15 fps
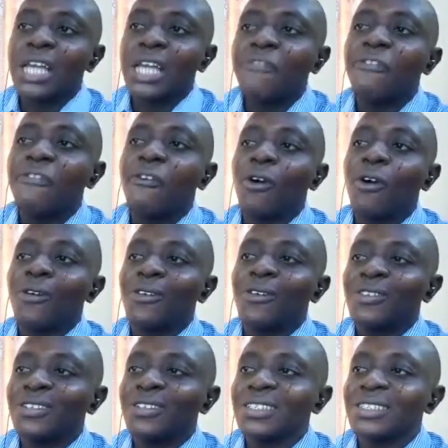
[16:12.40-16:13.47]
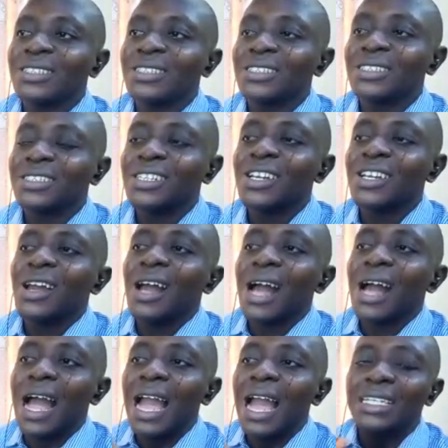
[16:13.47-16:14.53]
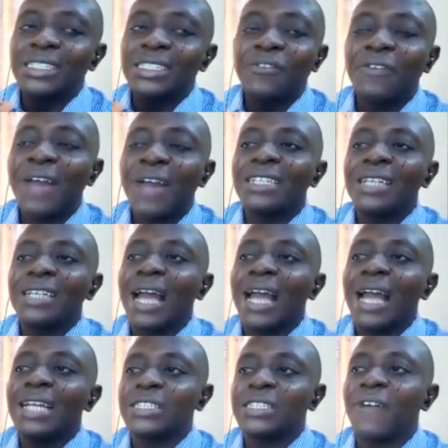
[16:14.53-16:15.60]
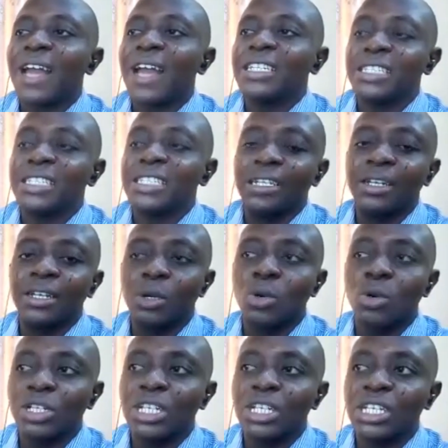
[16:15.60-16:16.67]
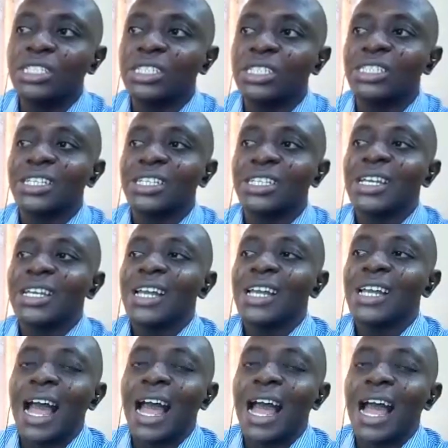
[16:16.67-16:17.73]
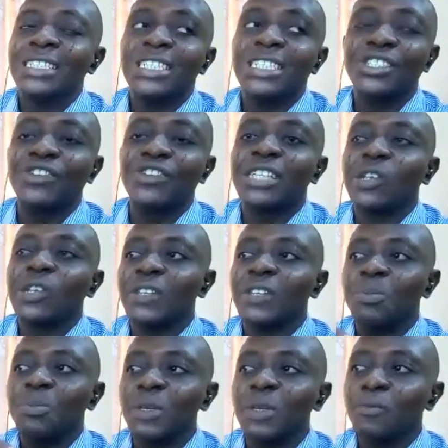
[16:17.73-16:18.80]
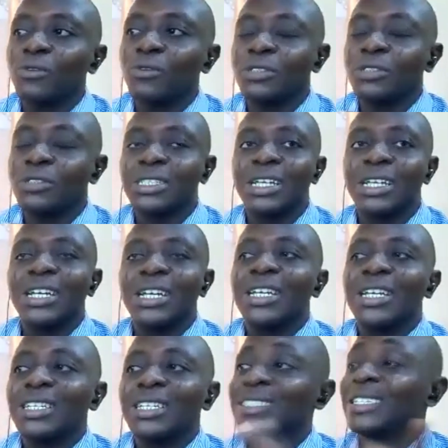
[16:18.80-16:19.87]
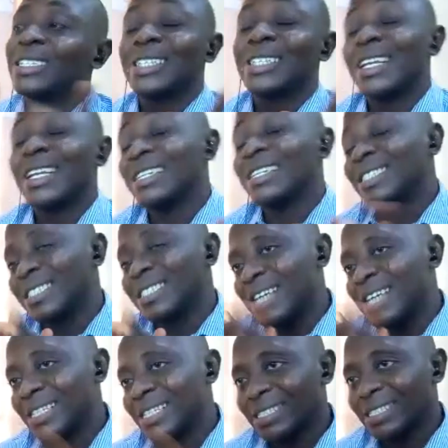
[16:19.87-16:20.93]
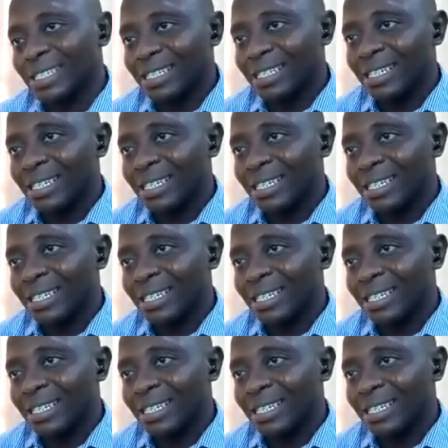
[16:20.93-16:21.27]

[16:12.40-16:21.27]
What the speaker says: Therefore, identifying the real needs and interest of the people is a challenging task.